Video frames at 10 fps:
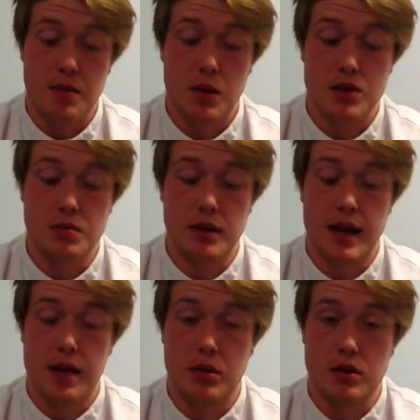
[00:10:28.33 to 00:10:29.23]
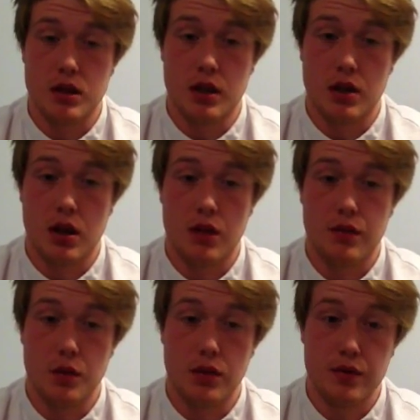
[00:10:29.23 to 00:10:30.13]
He wasn't able to go
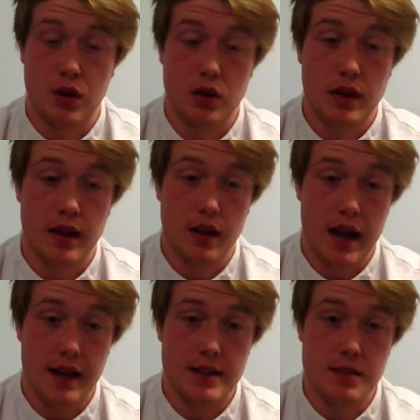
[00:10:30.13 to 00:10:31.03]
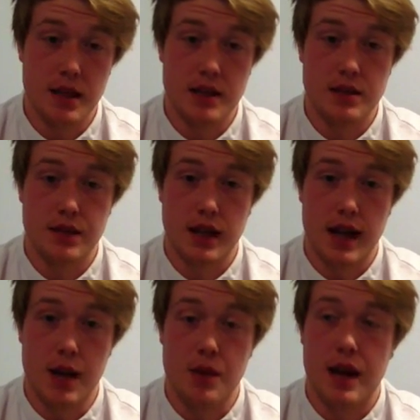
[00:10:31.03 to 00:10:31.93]
through the full 80 minutes of the
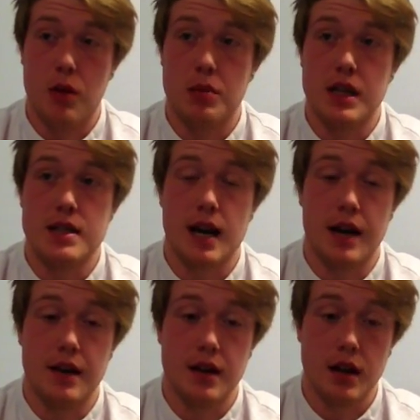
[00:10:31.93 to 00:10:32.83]
game without being tired.